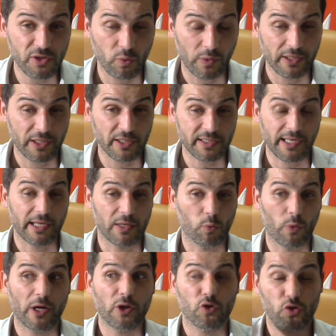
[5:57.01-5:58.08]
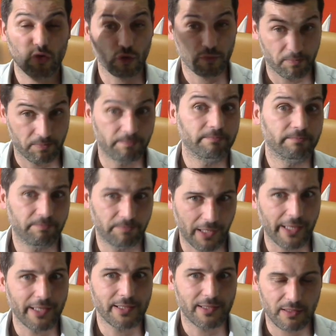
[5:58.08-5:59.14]
to understand where you should
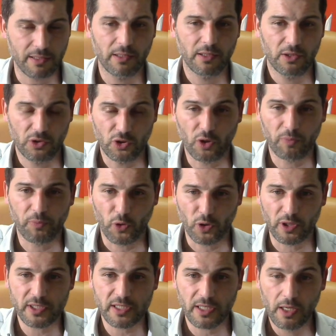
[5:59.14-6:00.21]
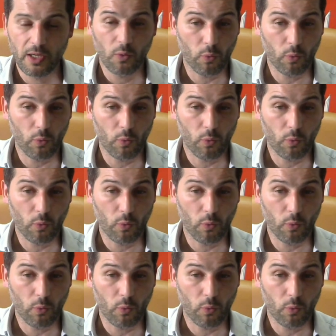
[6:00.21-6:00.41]
place your products,